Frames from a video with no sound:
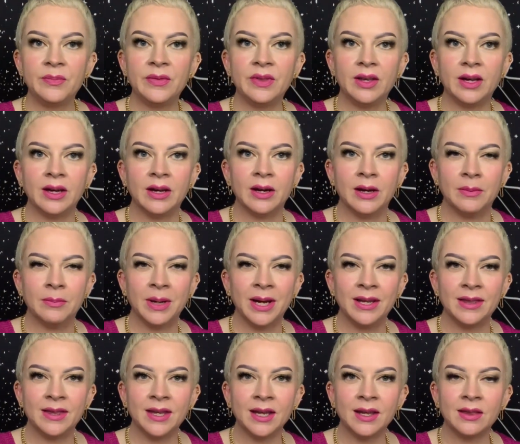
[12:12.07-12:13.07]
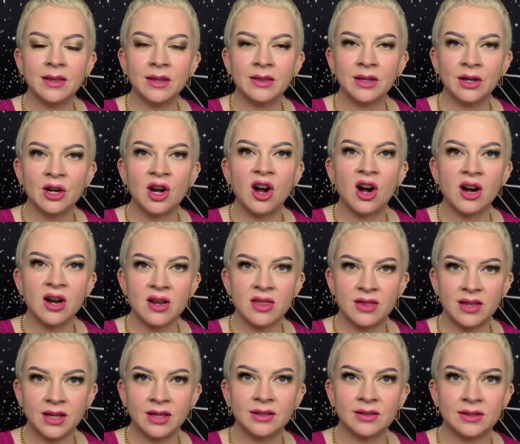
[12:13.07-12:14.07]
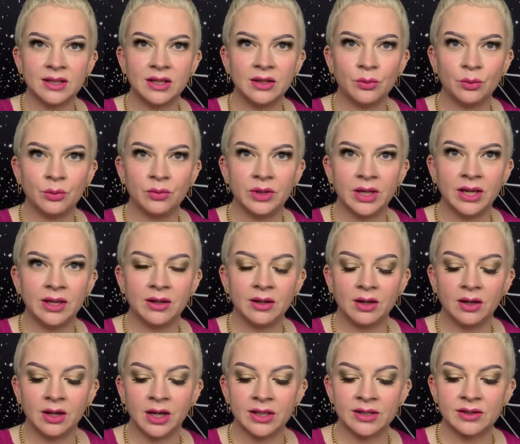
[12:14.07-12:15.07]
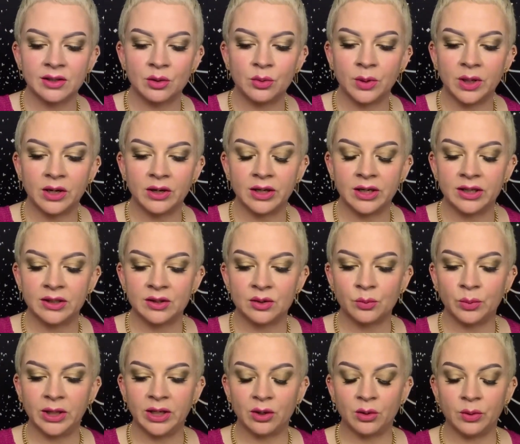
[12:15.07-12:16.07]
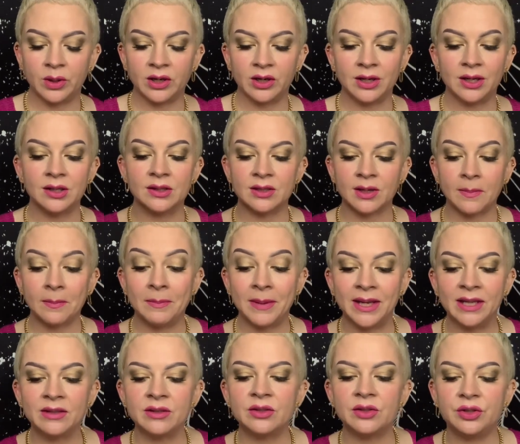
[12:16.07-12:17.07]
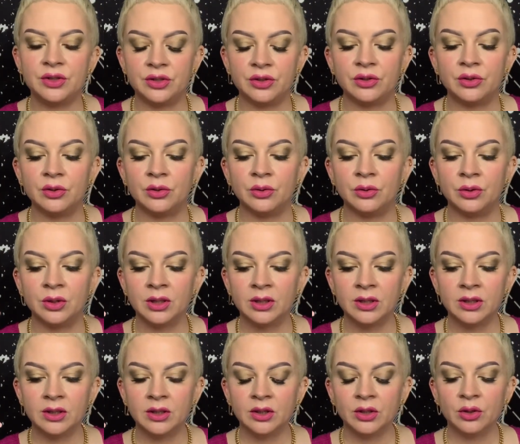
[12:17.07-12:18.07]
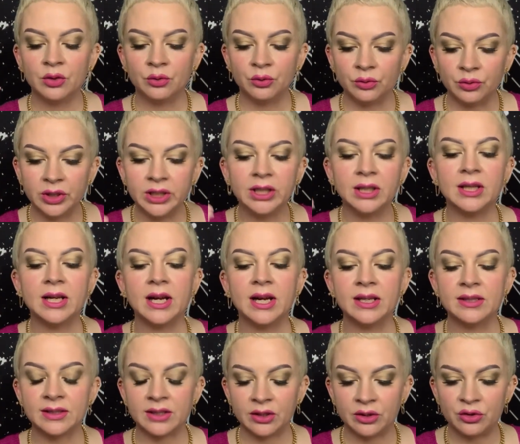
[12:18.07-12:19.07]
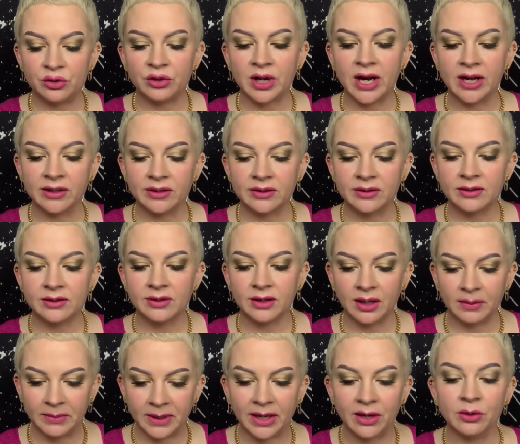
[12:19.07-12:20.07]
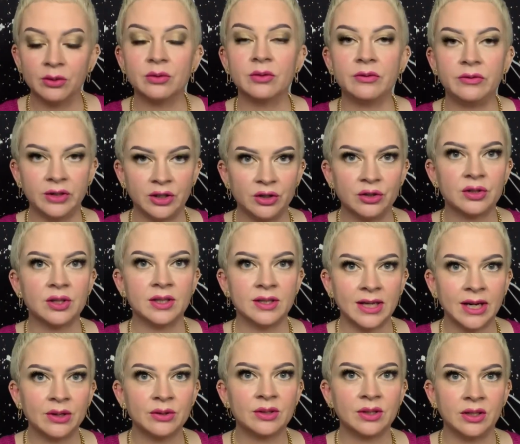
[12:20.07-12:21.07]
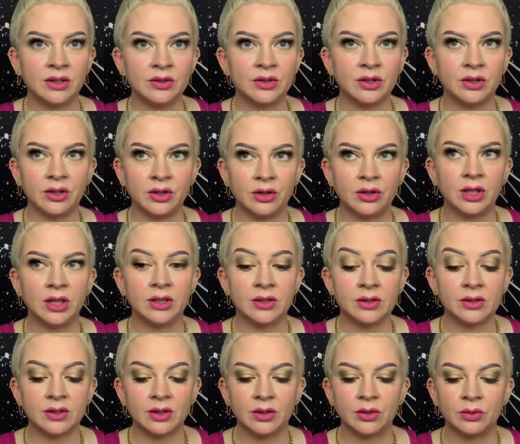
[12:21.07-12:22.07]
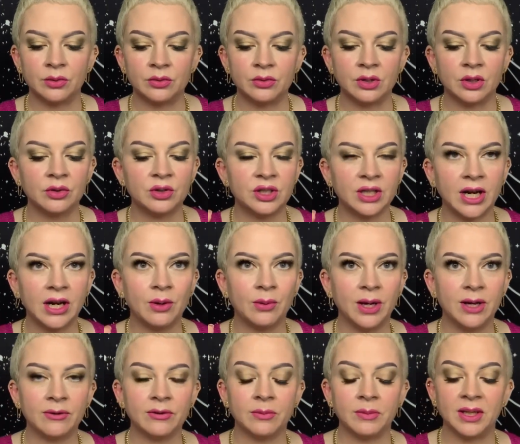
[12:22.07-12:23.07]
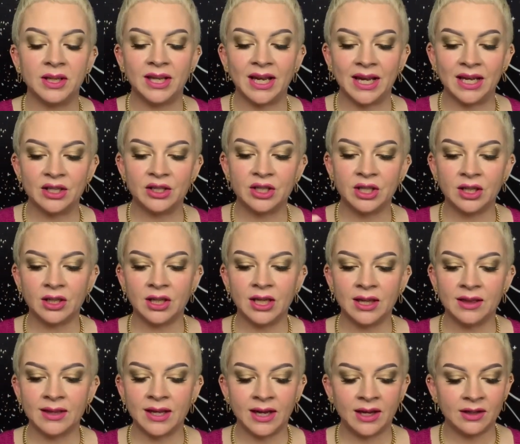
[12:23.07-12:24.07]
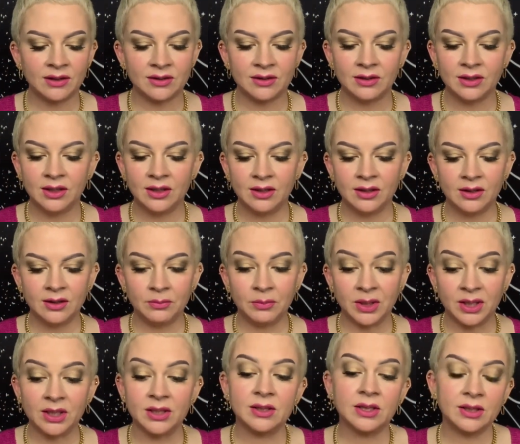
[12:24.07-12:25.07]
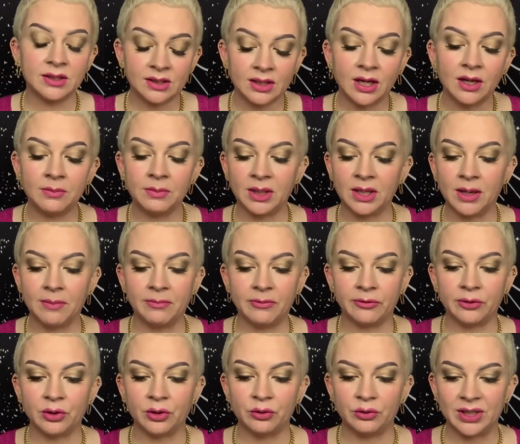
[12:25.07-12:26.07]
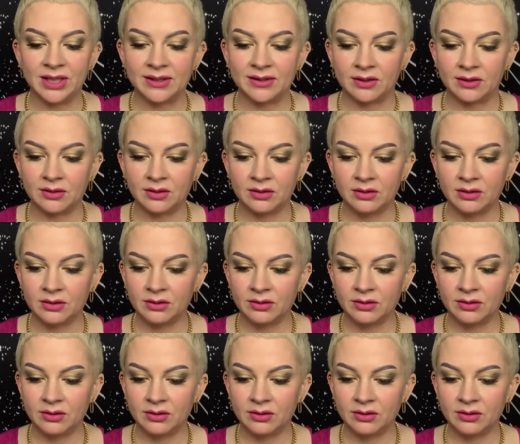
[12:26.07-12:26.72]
I think that there are things that us Aquarians, we Aquarians, are meant to realize and address about fears and doubts and insecurities. So don't shy away from engaging in that, because it's coming up for a reason.